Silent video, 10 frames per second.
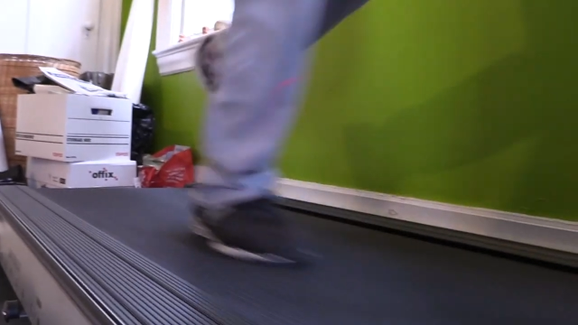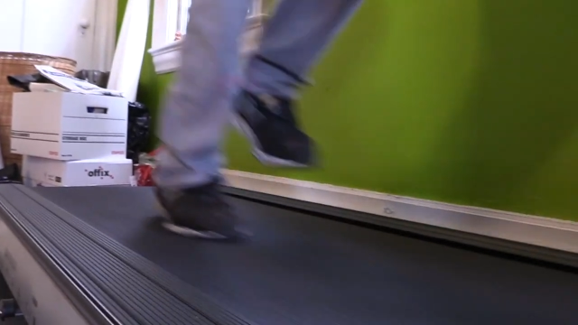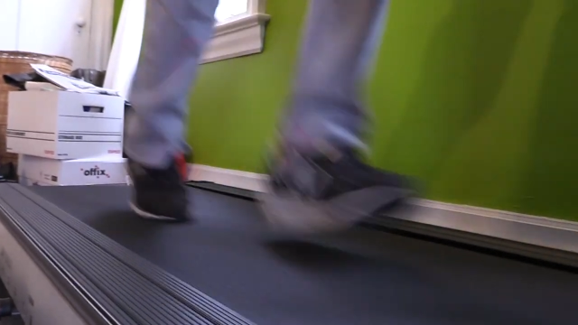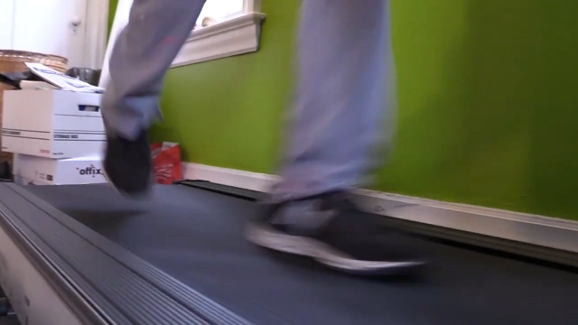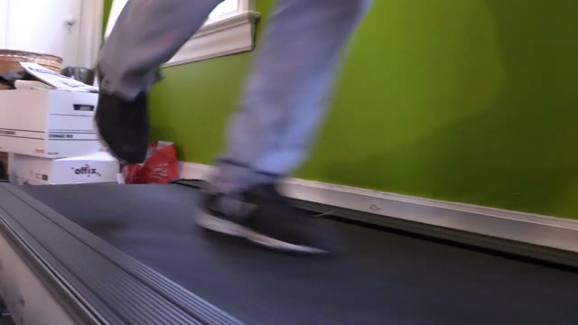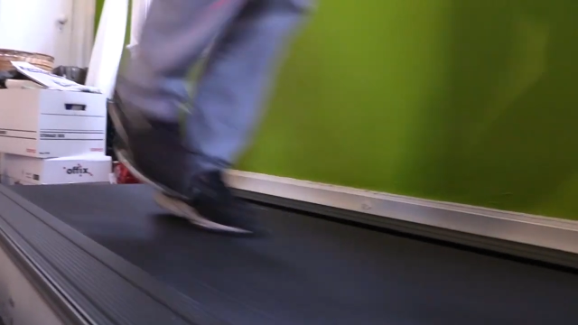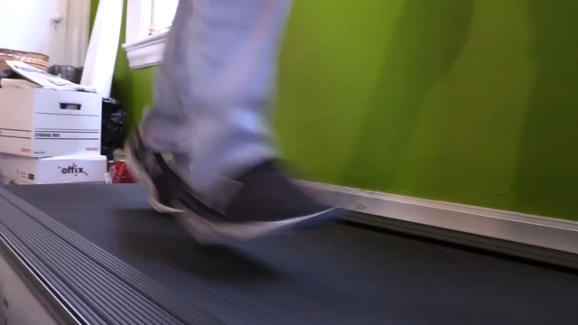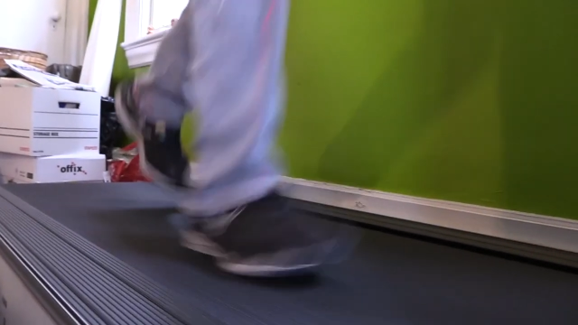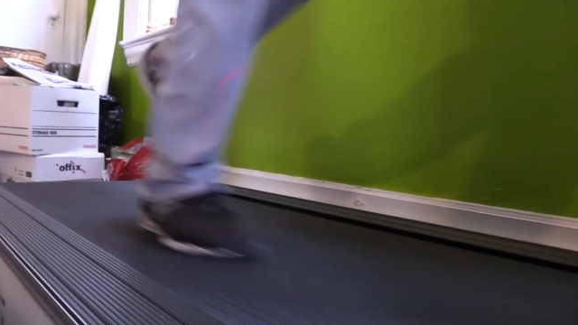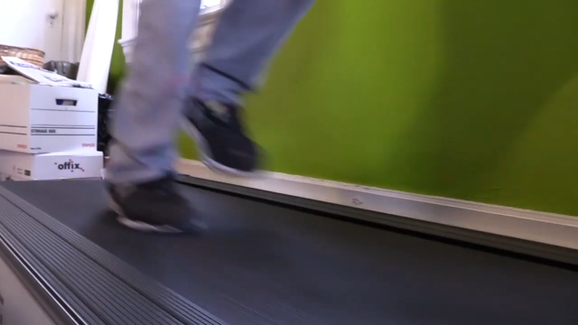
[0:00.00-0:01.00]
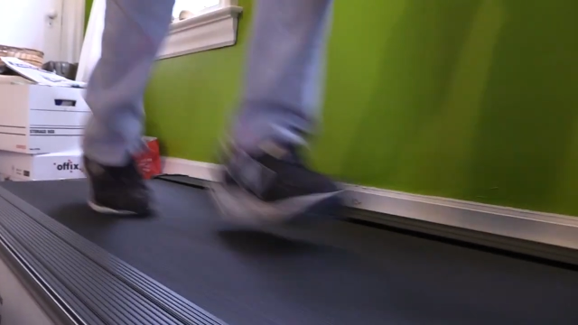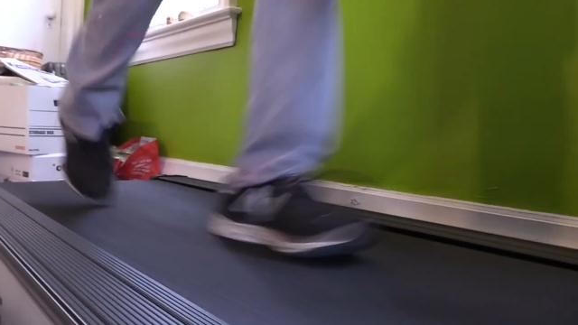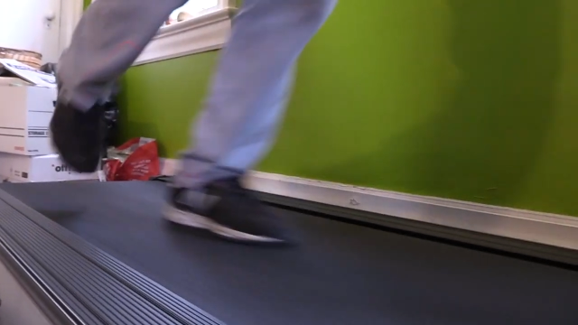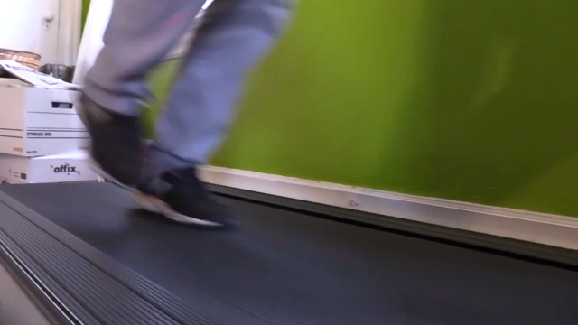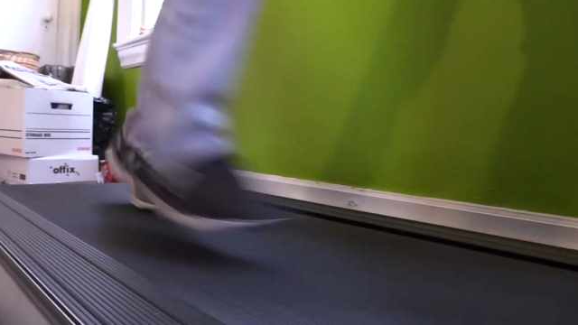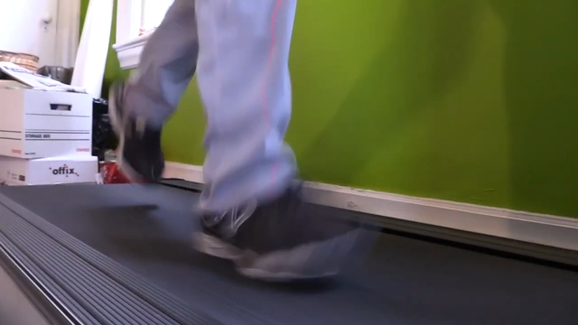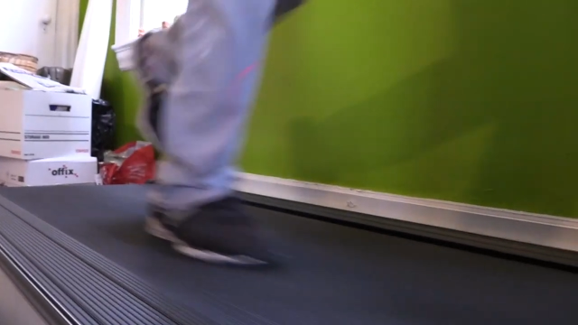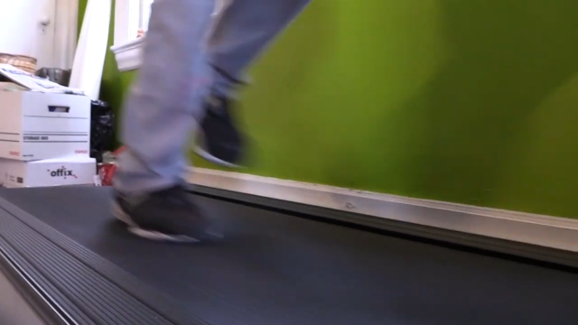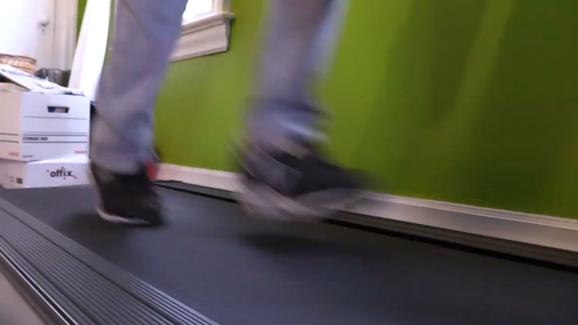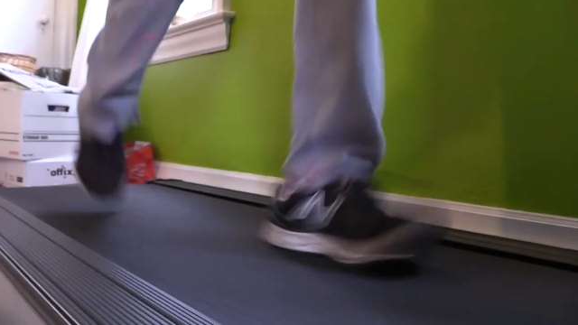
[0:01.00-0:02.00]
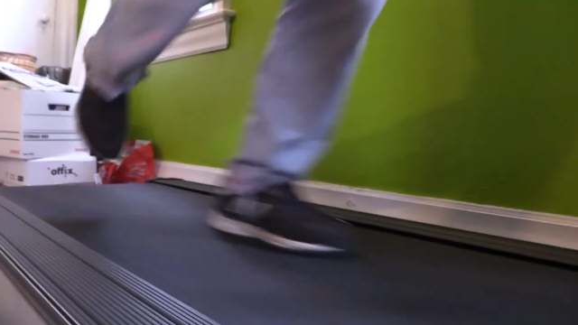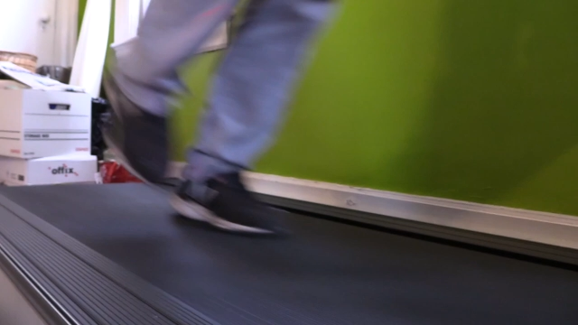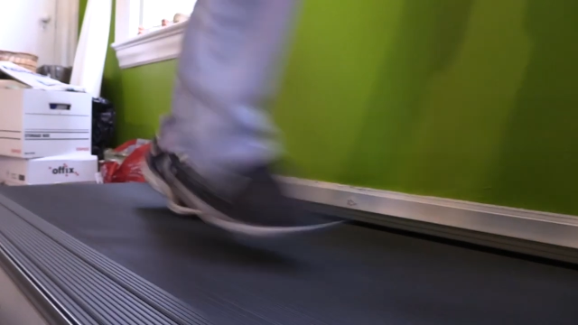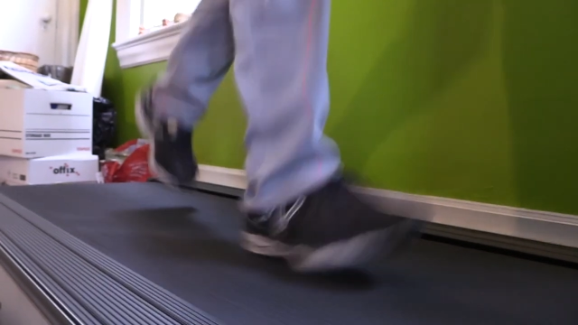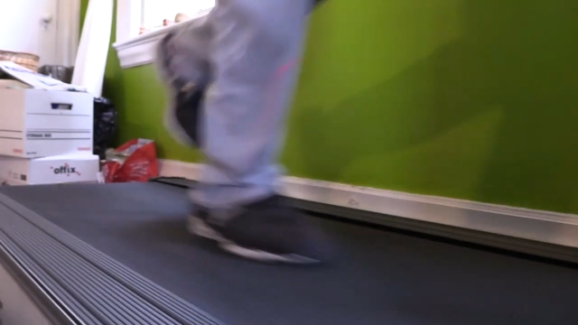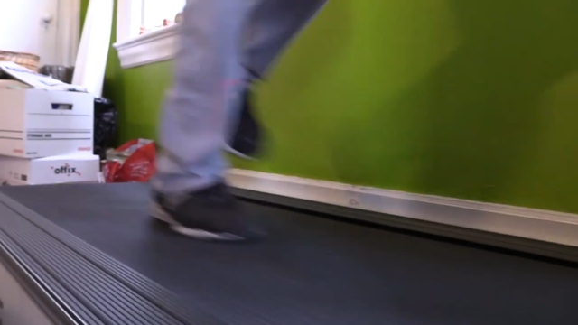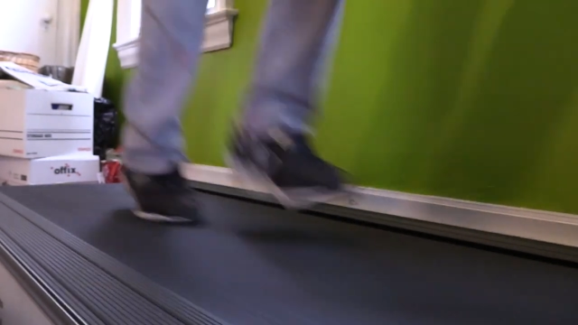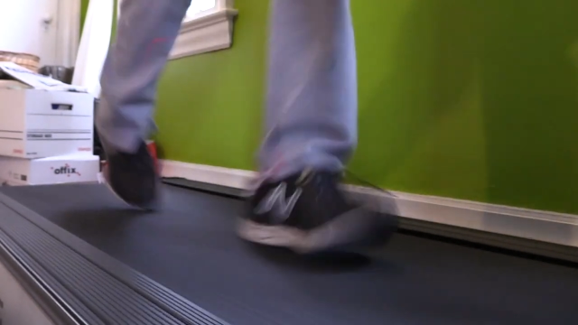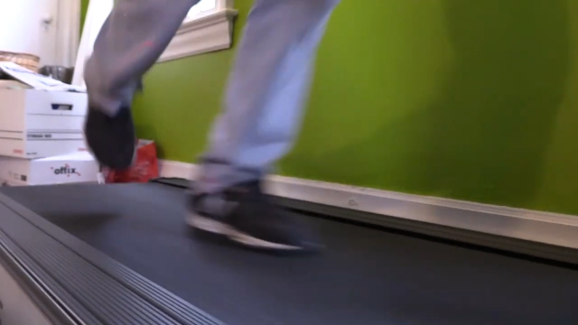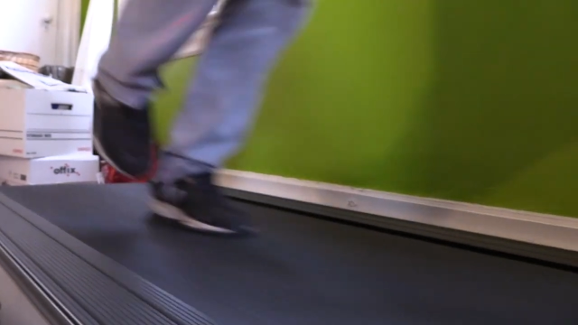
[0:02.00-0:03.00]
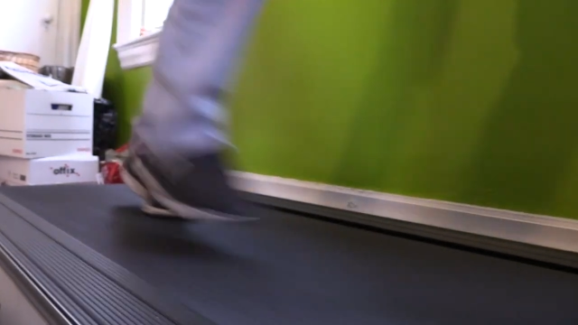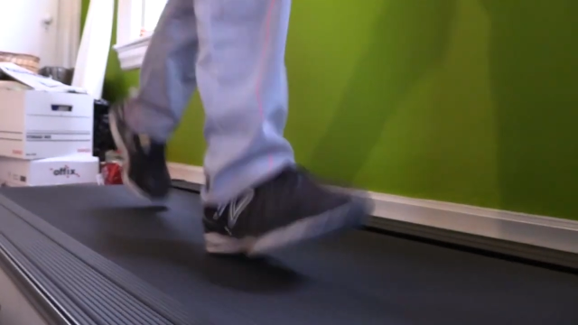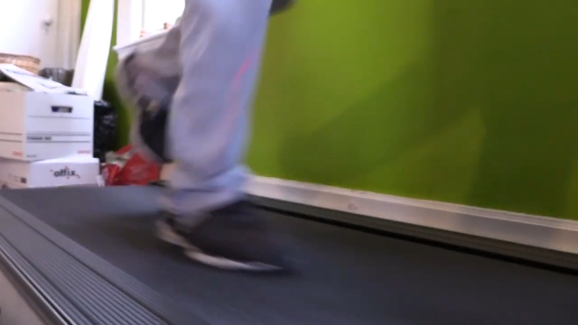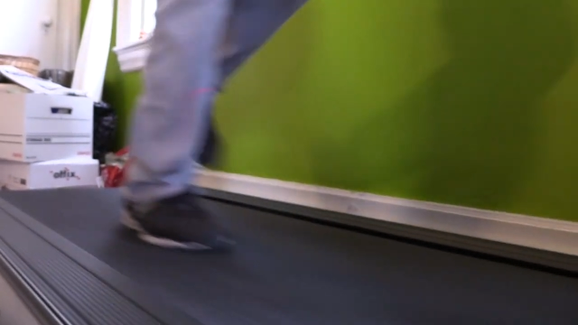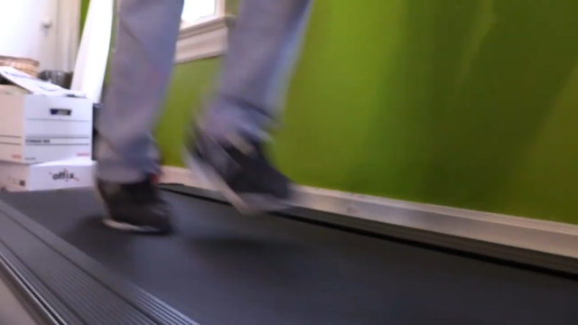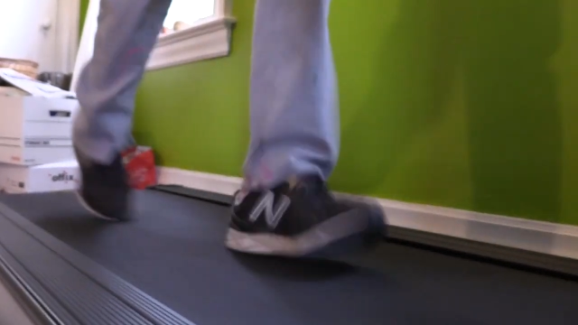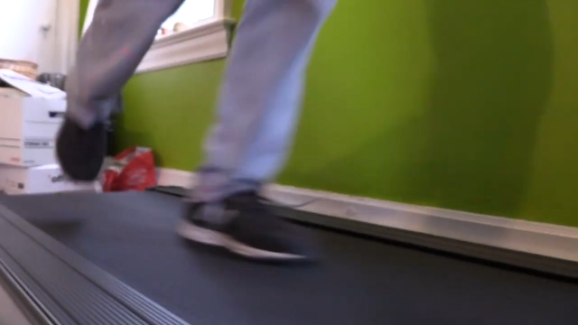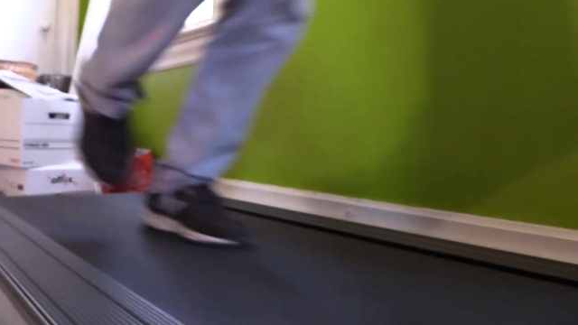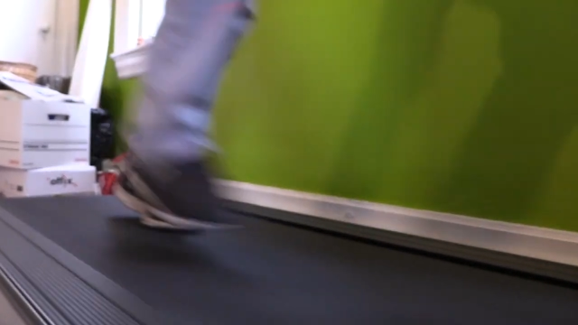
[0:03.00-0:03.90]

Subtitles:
No face is visible, so there are no lips to read.